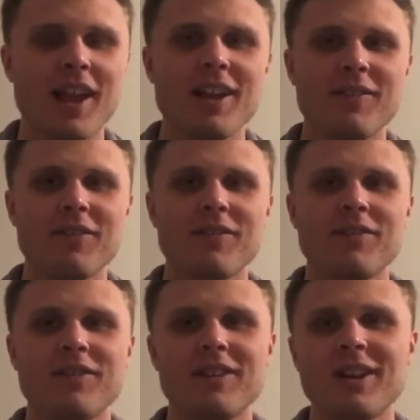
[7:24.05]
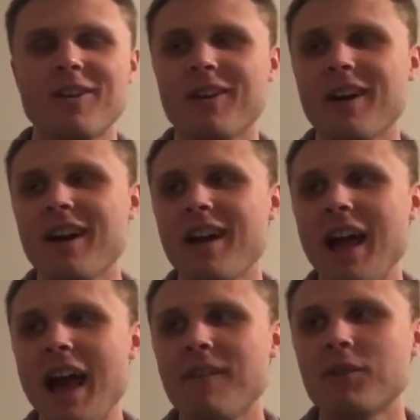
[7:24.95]
And if, you know,
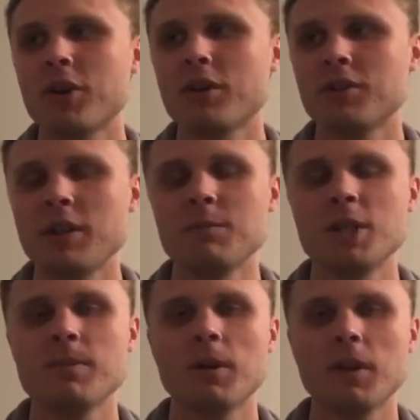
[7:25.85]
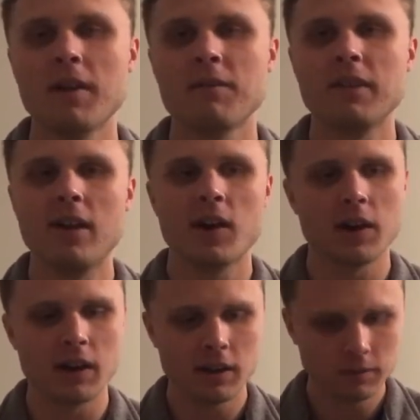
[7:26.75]
after Tim Tebow left
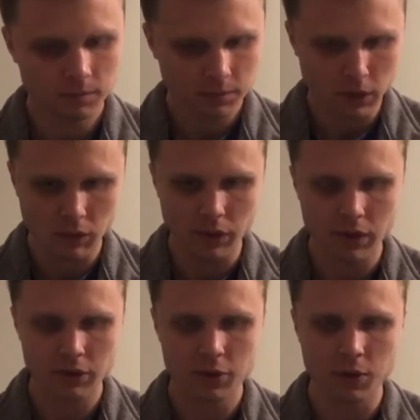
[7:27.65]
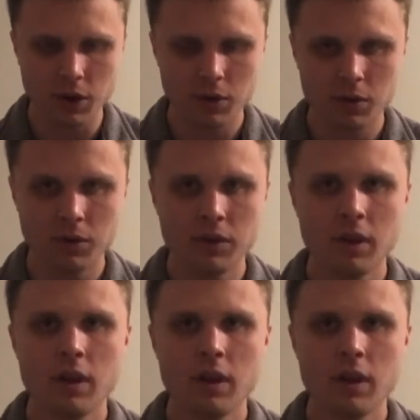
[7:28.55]
Florida, Florida struggled